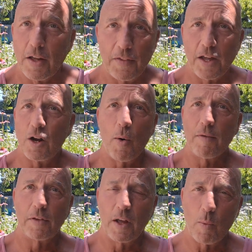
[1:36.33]
They know
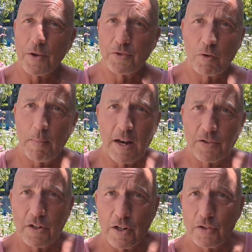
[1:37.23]
everything. Western
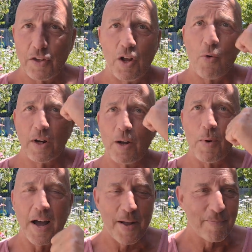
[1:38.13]
medicine is the only way.